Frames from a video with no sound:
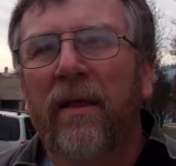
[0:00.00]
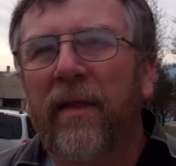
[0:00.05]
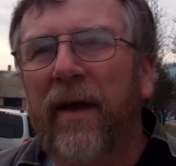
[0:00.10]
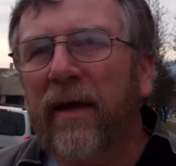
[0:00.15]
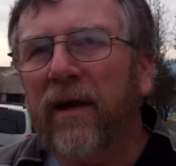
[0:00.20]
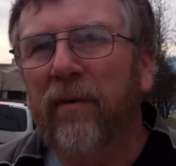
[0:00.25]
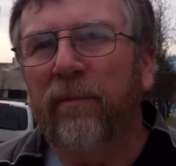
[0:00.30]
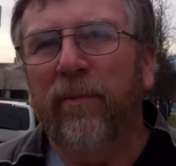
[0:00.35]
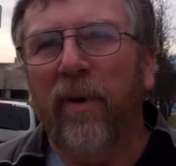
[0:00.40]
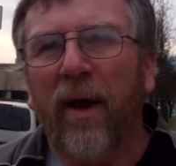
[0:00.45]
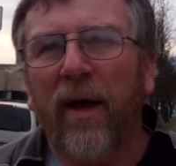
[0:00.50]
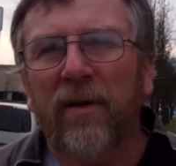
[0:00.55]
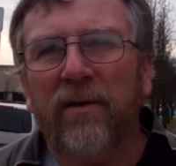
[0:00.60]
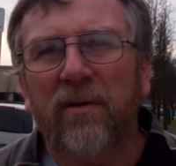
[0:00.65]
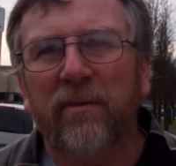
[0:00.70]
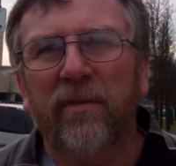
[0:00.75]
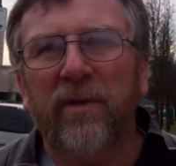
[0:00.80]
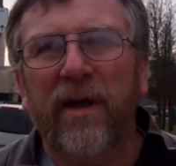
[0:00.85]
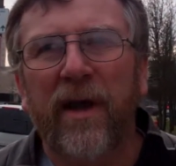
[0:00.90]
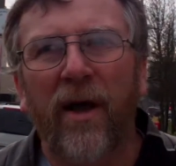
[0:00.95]
that could
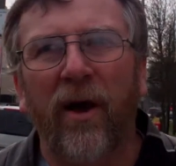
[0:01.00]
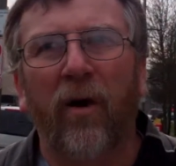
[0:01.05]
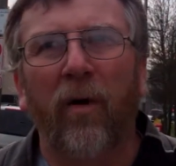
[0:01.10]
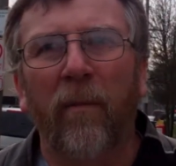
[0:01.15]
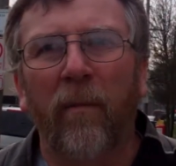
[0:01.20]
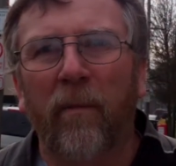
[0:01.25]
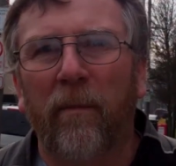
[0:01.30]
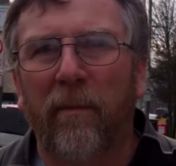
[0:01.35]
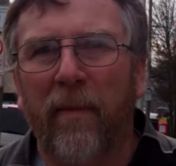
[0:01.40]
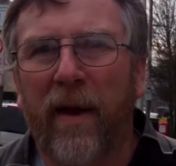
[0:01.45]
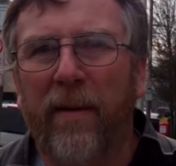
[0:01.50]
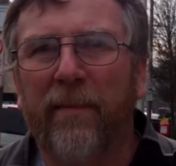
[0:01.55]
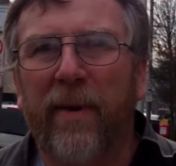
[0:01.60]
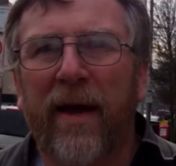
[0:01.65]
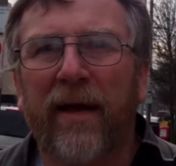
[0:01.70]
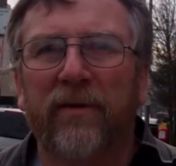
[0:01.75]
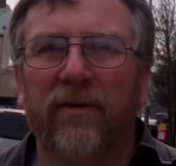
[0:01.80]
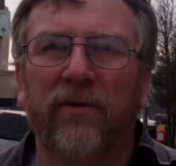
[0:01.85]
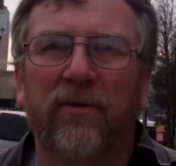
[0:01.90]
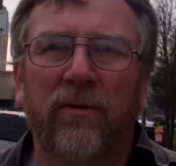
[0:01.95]
possibly help my
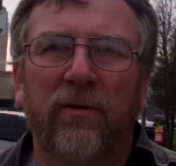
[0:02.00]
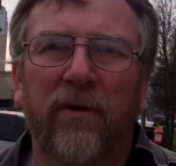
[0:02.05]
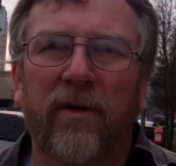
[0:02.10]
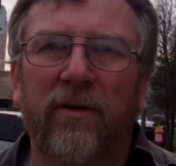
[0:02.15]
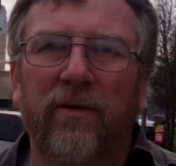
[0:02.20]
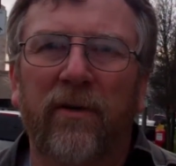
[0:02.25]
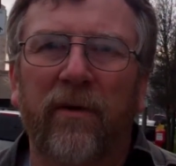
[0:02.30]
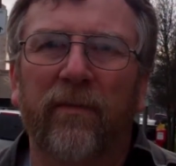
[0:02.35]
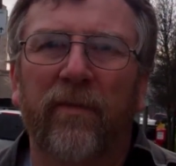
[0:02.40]
back situation.